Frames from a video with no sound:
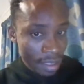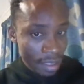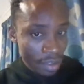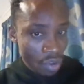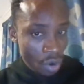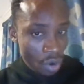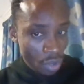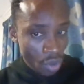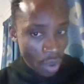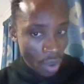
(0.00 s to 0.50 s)

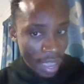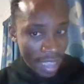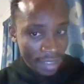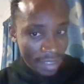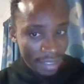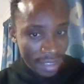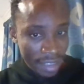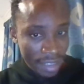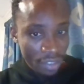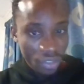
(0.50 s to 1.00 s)
your
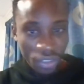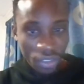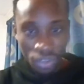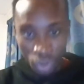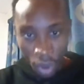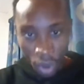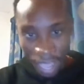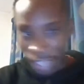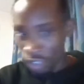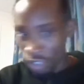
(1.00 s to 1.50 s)
essays,
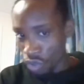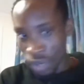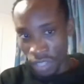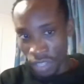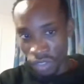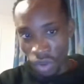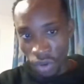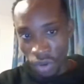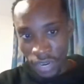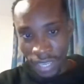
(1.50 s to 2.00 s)
your NGO
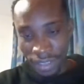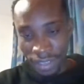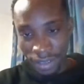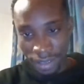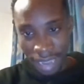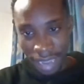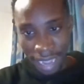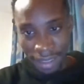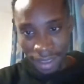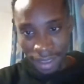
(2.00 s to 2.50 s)
is not
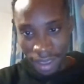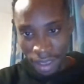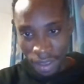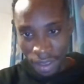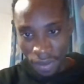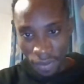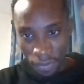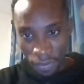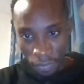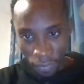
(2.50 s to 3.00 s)
registered.
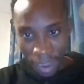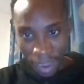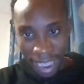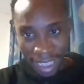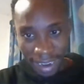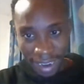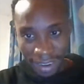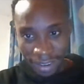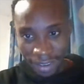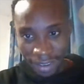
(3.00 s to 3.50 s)

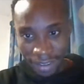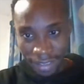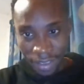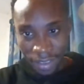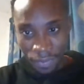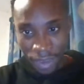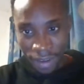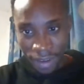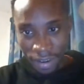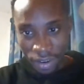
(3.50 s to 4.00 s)
Fine, it's a
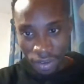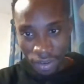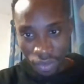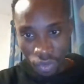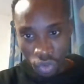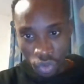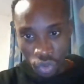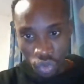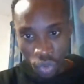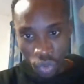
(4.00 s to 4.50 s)
very
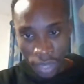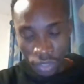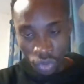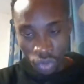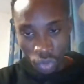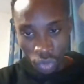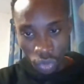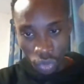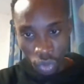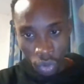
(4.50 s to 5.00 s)
good way
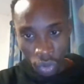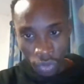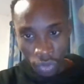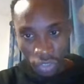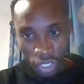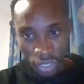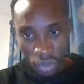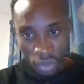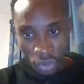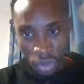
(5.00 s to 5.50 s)
to
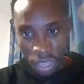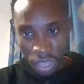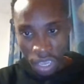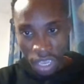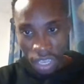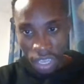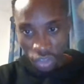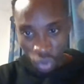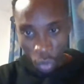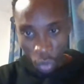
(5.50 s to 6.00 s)
continue.
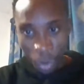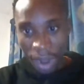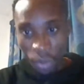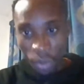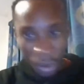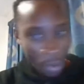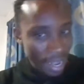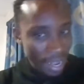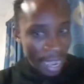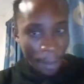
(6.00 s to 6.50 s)
So one
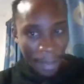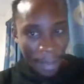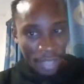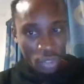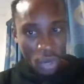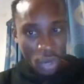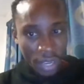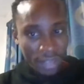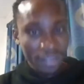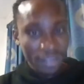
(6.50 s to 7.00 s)
way we can
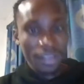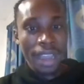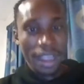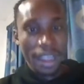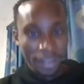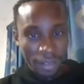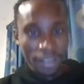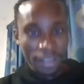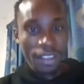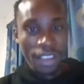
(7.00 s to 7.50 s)
measure is
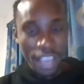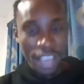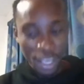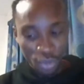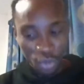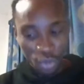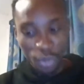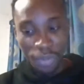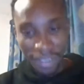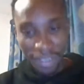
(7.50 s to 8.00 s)
that
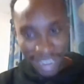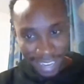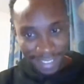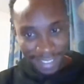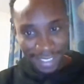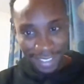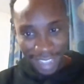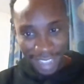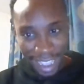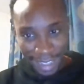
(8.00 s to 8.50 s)
it will be
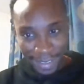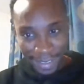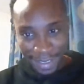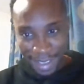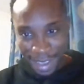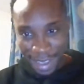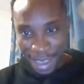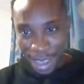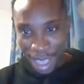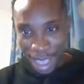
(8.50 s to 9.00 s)
registered,
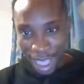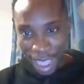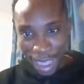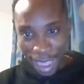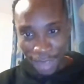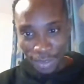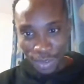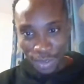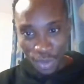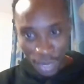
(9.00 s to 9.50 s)

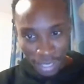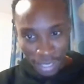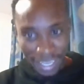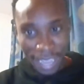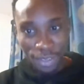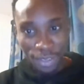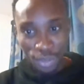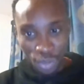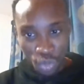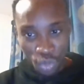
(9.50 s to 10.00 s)
and you
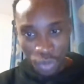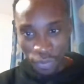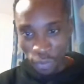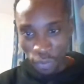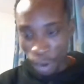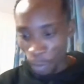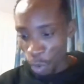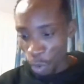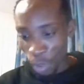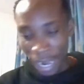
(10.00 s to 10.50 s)
will
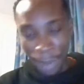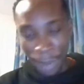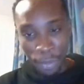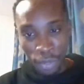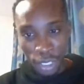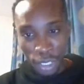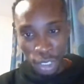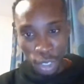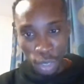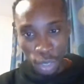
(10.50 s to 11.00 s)
form
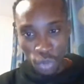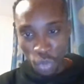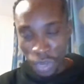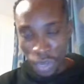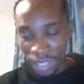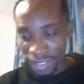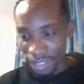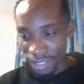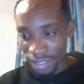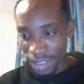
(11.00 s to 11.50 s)
collaboration
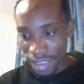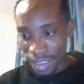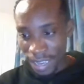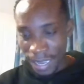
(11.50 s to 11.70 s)
with